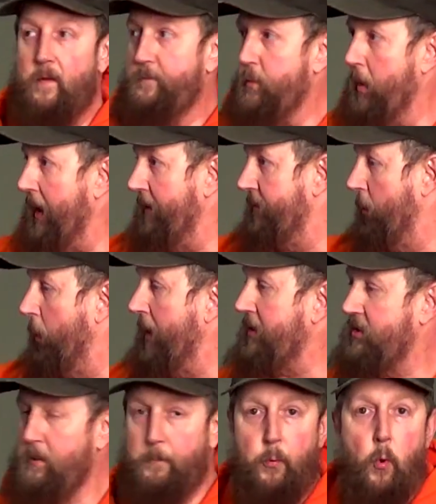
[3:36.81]
If you had the
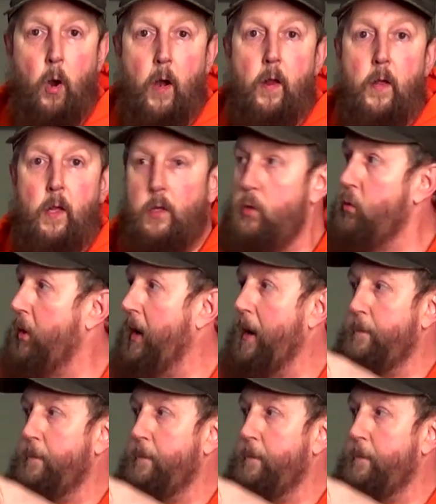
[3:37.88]
right support, you could